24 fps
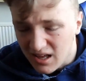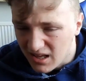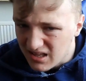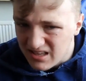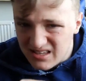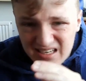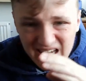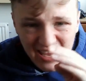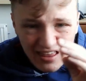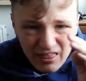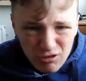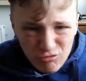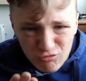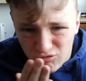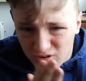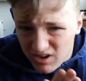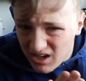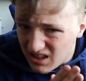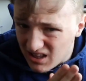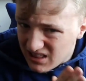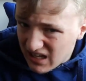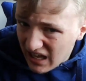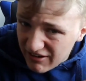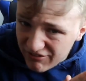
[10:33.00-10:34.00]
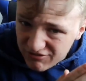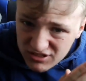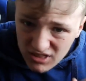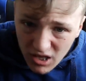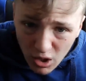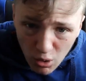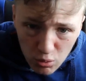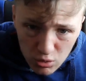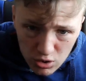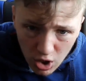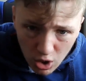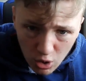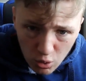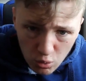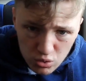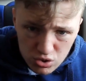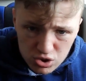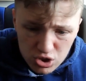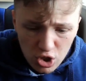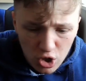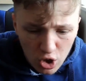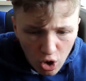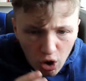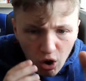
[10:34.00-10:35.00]
to get the real life logos
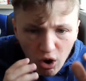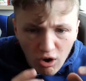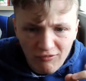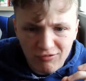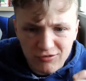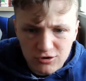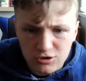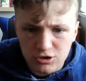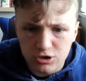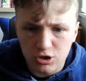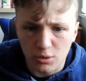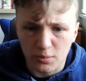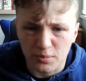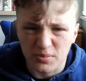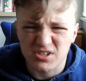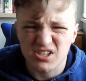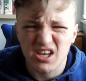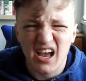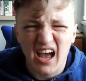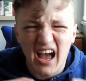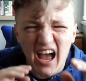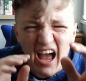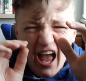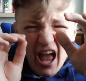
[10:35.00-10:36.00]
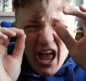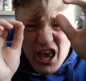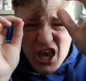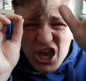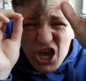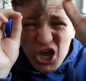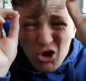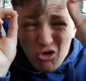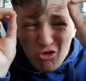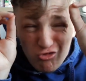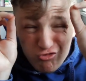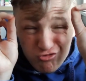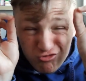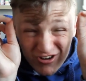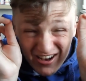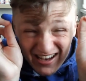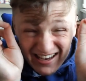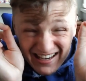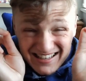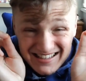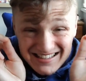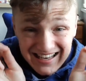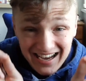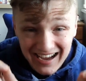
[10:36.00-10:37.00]
of clubs. Are you
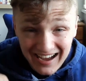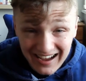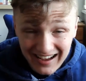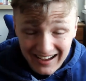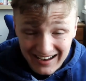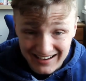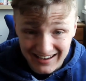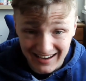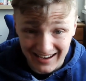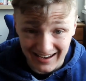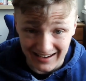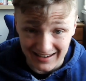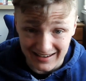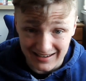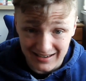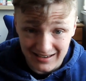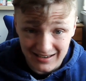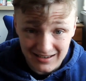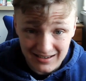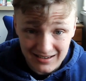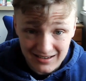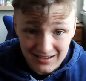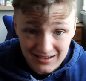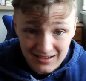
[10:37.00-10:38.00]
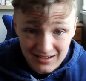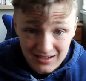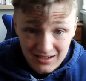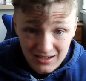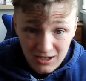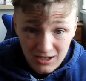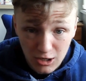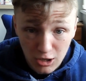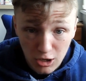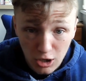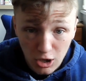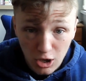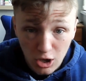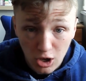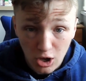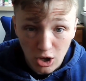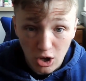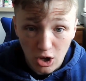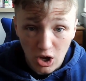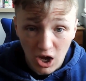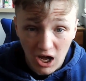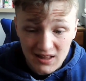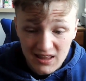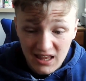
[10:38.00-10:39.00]
retarded?
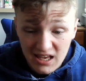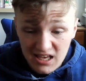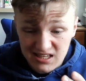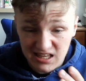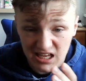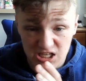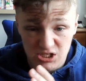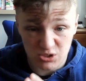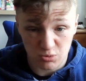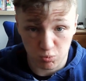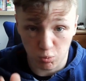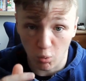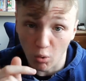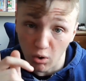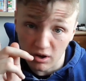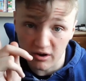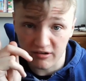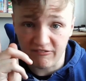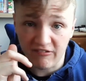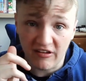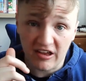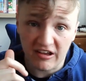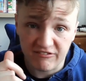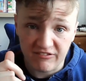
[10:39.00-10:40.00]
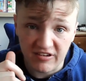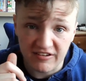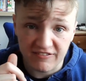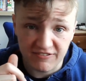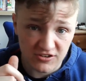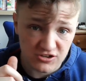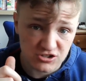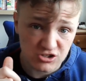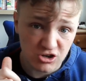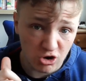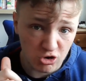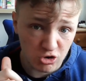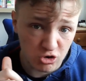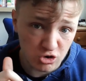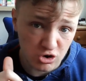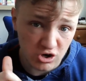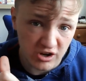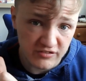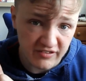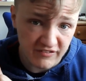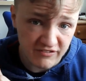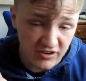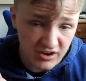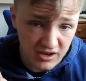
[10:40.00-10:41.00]
At least that's one thing FIFA's got good over
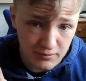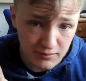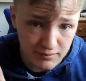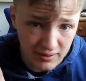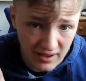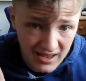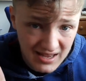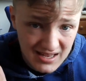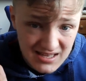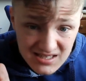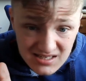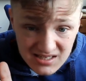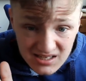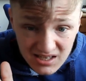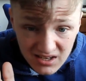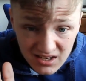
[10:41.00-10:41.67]
fucking PES.